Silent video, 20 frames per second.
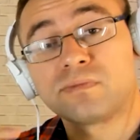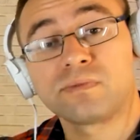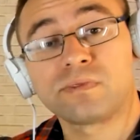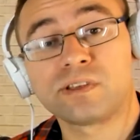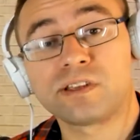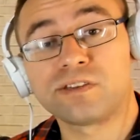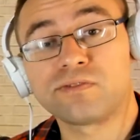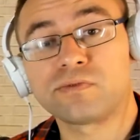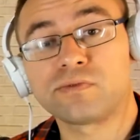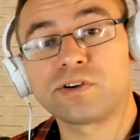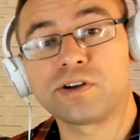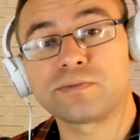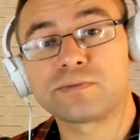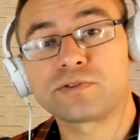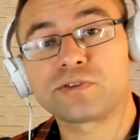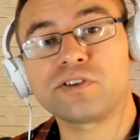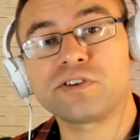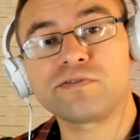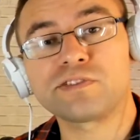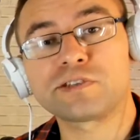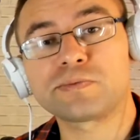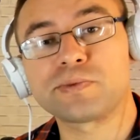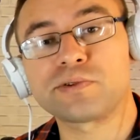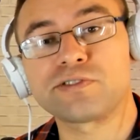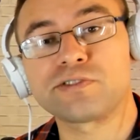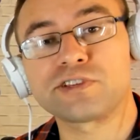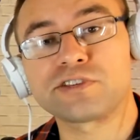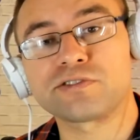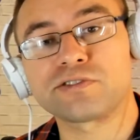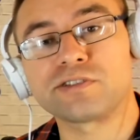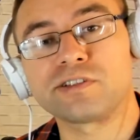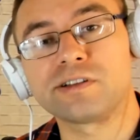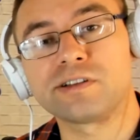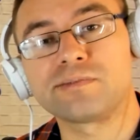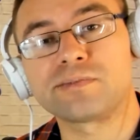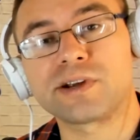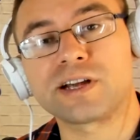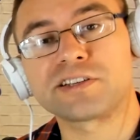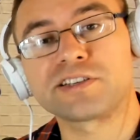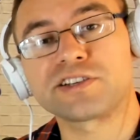If we observe a spiritual
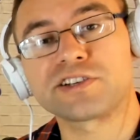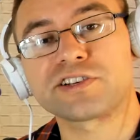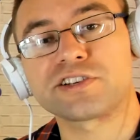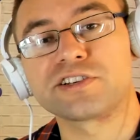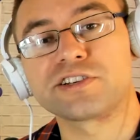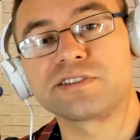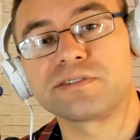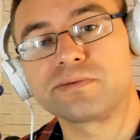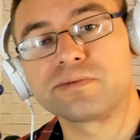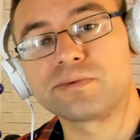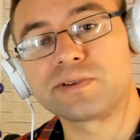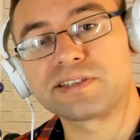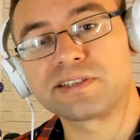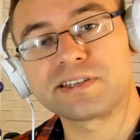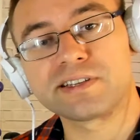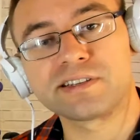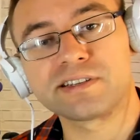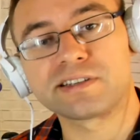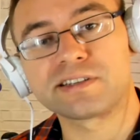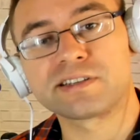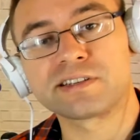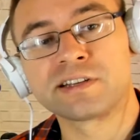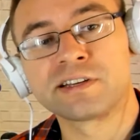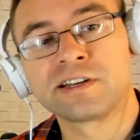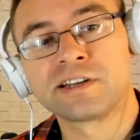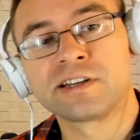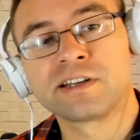practitioner, we see this.